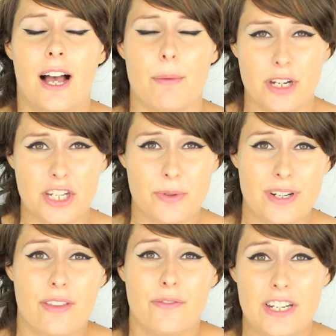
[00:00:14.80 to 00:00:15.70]
I'm going to do
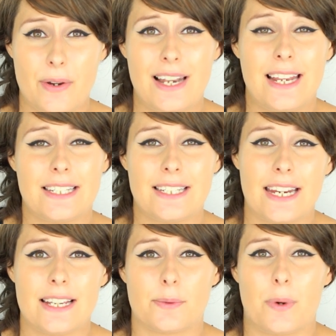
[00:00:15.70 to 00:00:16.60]
another video at a later
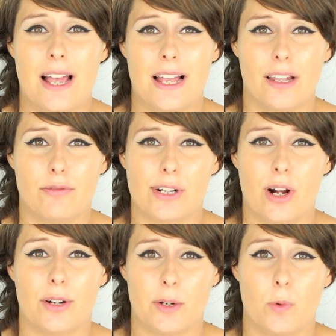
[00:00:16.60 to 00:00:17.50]
date as well
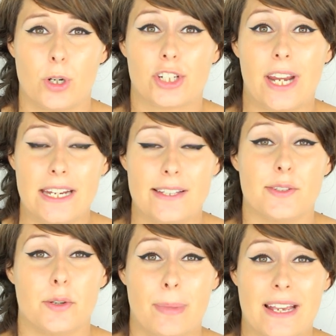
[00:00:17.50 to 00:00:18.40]
regarding what shades
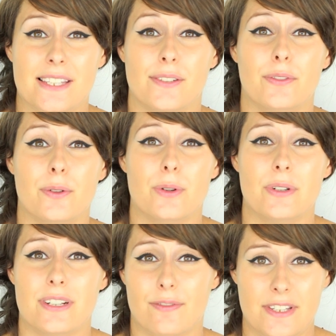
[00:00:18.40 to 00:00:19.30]
suit best
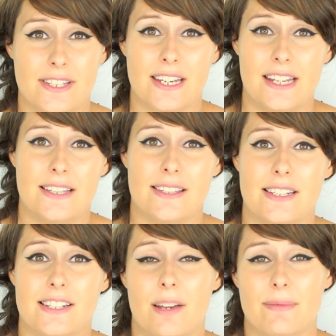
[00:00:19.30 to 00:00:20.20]
for different skins
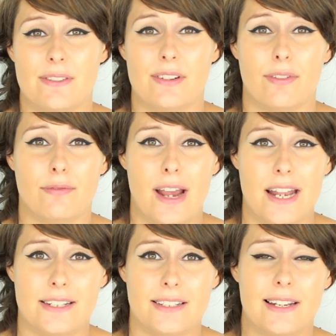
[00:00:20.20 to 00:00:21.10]
in terms of different
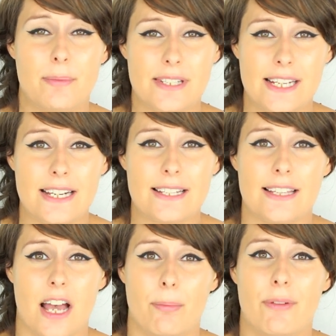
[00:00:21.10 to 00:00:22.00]
red lipsticks,
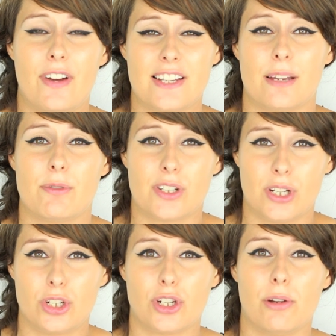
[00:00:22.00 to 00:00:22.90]
but first I'm just
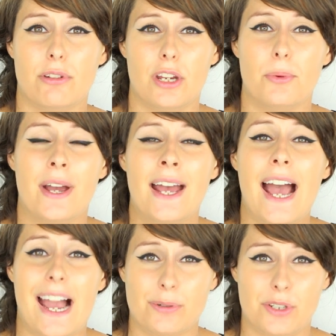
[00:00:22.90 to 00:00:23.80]
going to show you
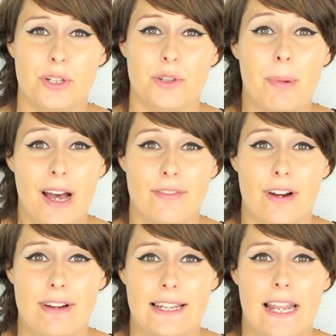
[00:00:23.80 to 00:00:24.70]
how to do the
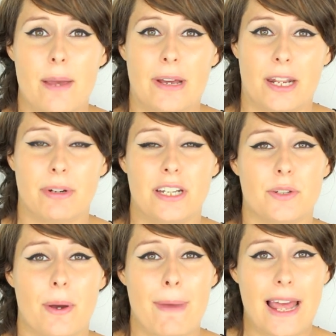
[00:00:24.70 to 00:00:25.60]
perfect red lip, and I'm going
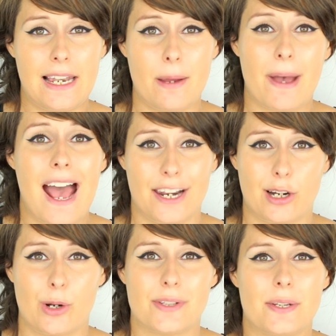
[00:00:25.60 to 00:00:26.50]
to do a matte lip and
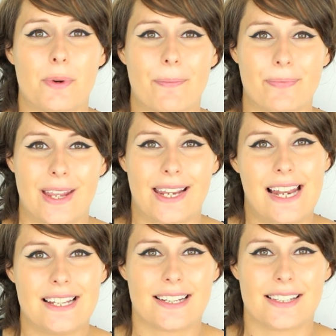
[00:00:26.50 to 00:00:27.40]
a glossy one.
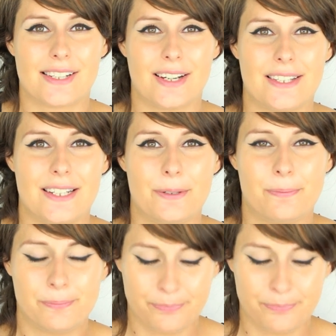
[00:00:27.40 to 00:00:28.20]
Okay, let's get started.